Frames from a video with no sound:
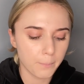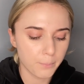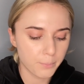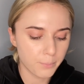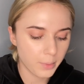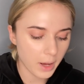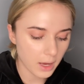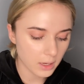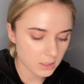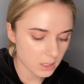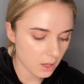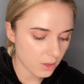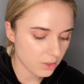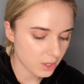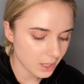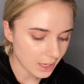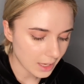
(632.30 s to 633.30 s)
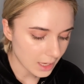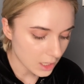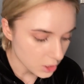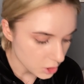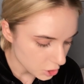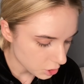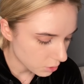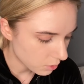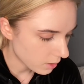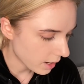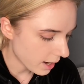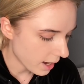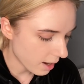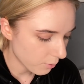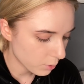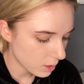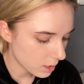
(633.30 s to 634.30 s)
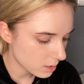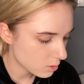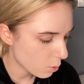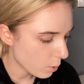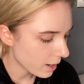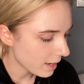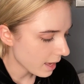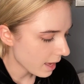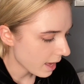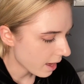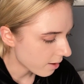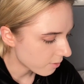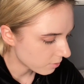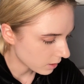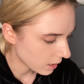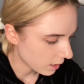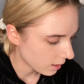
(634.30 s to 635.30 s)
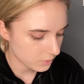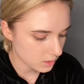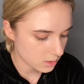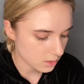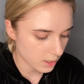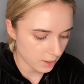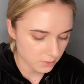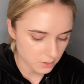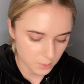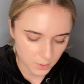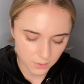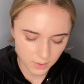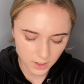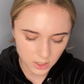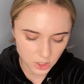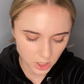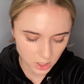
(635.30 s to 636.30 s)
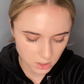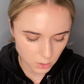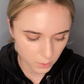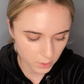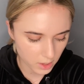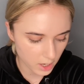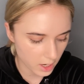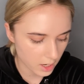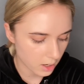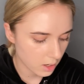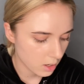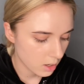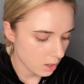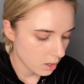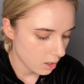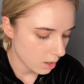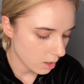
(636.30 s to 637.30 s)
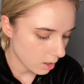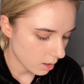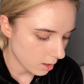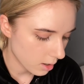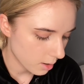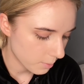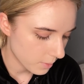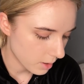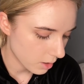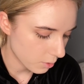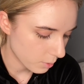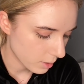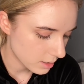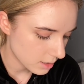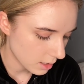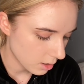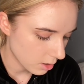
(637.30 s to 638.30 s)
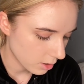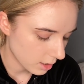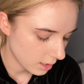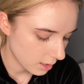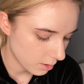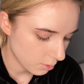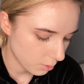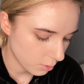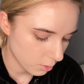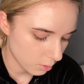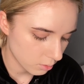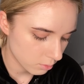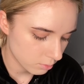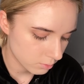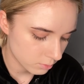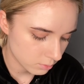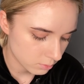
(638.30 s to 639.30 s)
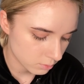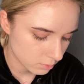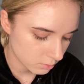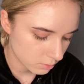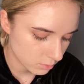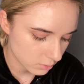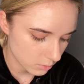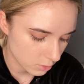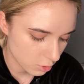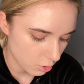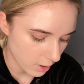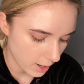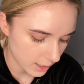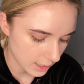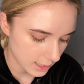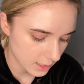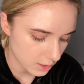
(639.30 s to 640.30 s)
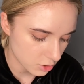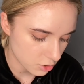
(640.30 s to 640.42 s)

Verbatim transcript: but the issue that I have with it is quite heavy. So I have to be very gentle with it. Um, otherwise I look a little crackly and